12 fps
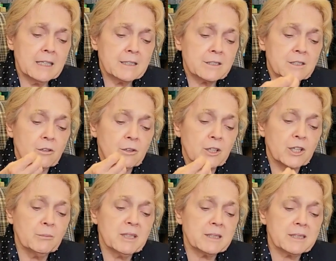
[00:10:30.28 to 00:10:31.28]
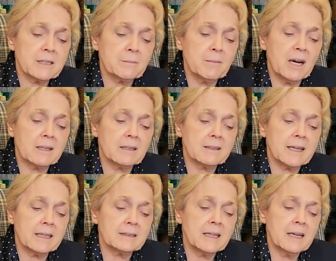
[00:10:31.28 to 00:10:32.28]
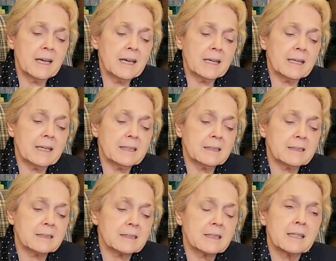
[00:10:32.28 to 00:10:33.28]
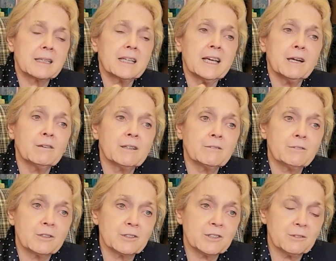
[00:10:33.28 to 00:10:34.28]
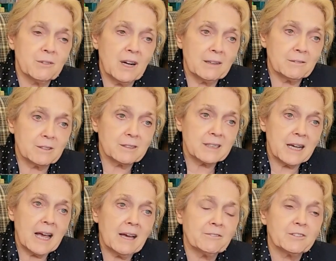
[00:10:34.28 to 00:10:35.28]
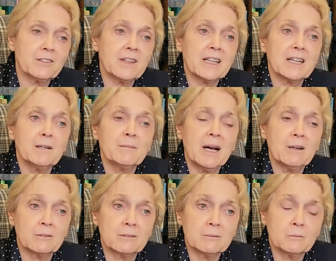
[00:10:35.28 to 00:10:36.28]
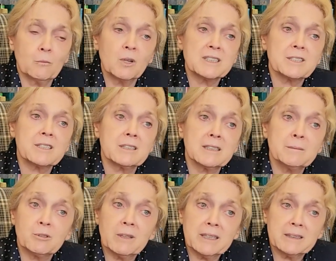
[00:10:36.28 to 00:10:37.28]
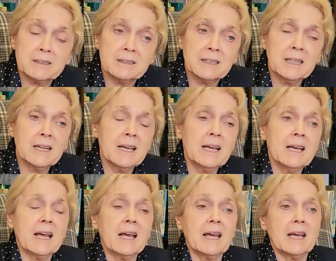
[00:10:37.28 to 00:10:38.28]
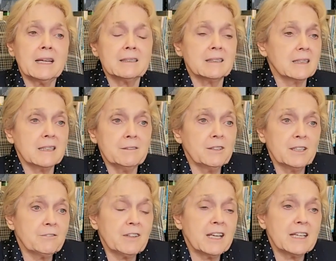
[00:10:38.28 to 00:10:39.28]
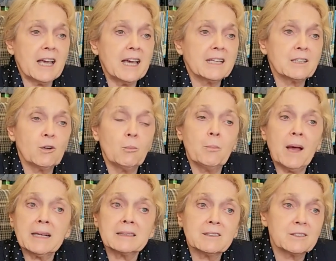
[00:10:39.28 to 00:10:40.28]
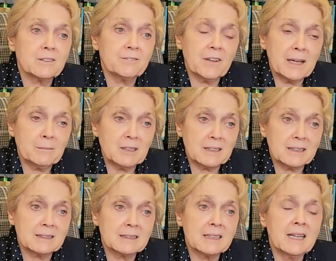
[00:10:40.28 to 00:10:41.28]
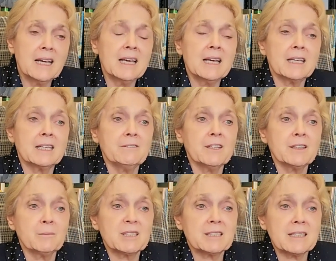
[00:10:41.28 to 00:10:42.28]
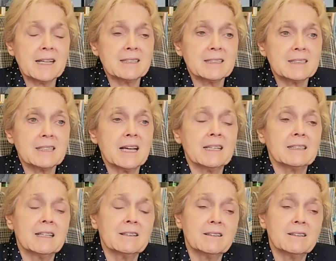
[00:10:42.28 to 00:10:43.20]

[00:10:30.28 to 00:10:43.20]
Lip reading: So the humanistic model then is caring for the survivors after they come out, once they're liberated. And even if they can't go back to their families, giving them a sense that